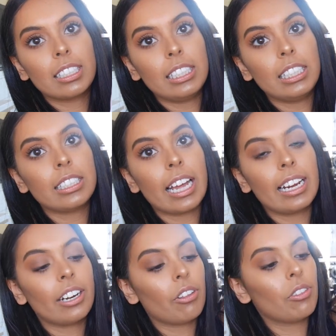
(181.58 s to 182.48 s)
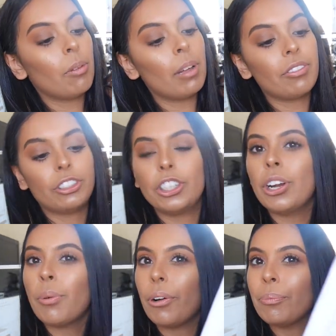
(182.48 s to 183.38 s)
detailing on them. And do
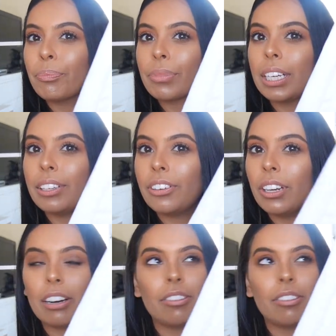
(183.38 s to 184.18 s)
you know what? They feel